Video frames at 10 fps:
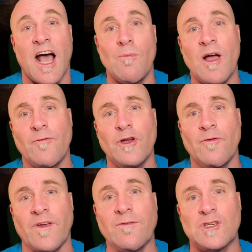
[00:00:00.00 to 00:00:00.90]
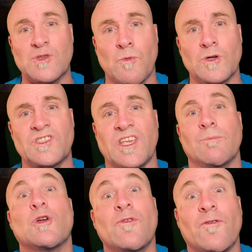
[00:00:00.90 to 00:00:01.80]
How about for your favorite sports
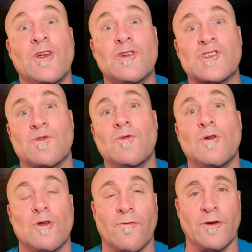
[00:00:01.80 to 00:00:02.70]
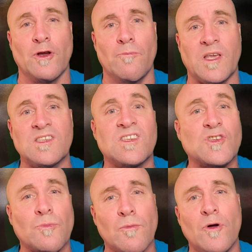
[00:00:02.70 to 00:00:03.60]
team or for your school or for your
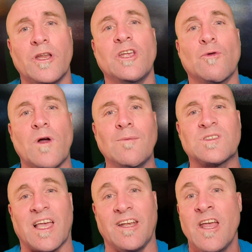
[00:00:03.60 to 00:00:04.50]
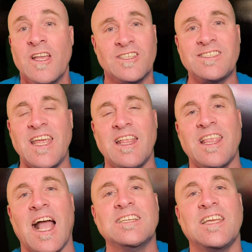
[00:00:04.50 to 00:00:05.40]
business or promoting your website? Just take
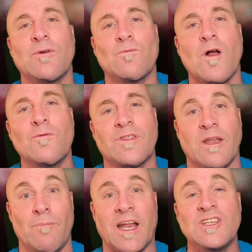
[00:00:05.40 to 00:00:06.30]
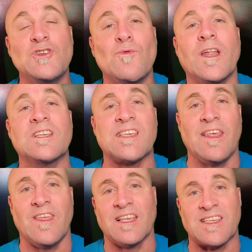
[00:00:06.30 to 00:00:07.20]
the idea and run with it. But I do want to say
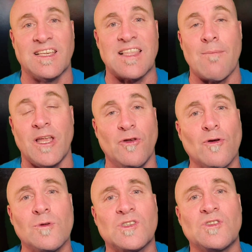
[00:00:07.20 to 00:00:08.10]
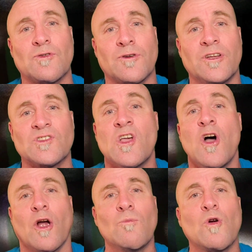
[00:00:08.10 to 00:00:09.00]
this is that my normal tutorials
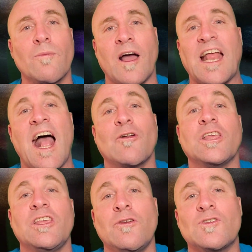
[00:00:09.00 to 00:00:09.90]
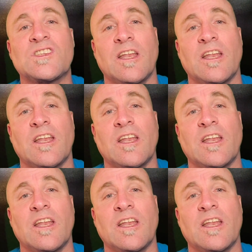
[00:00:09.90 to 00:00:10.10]
are more about how to use